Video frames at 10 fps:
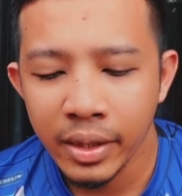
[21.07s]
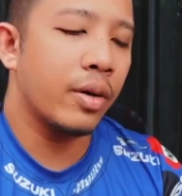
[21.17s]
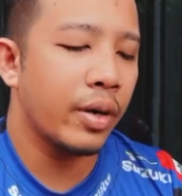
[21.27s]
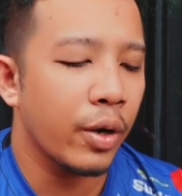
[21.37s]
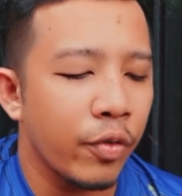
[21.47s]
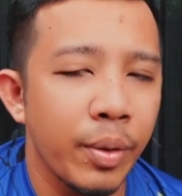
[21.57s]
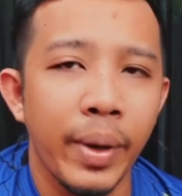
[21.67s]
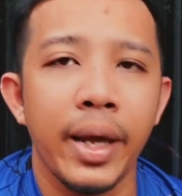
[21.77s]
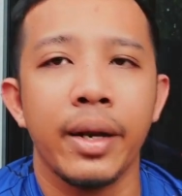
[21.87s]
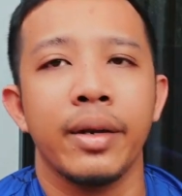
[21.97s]
Right off the
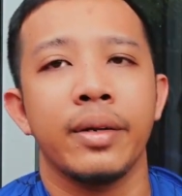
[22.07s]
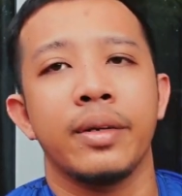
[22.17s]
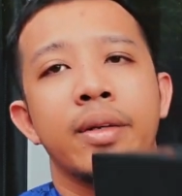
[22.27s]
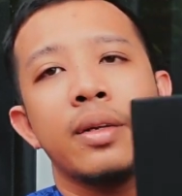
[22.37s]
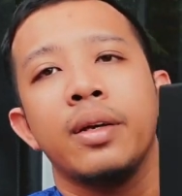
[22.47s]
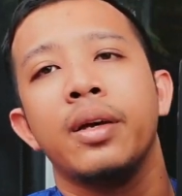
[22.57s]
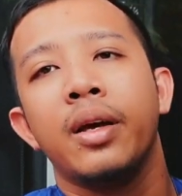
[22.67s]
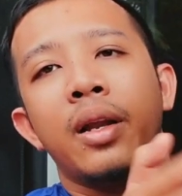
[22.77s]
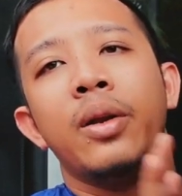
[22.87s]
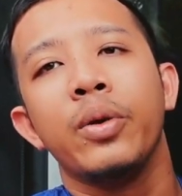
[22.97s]
bat,
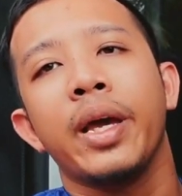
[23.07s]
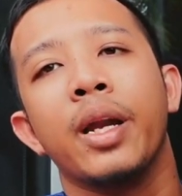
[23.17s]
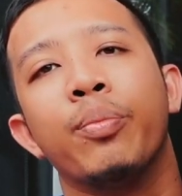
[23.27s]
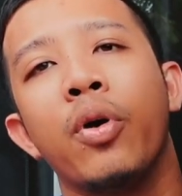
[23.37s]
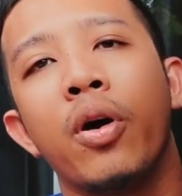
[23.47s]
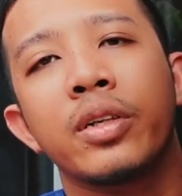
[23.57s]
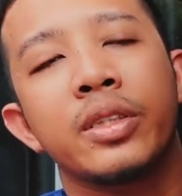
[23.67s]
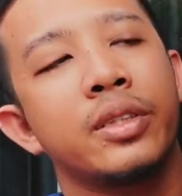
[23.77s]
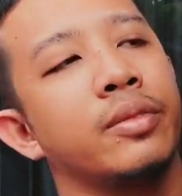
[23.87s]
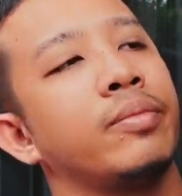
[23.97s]
look at the box.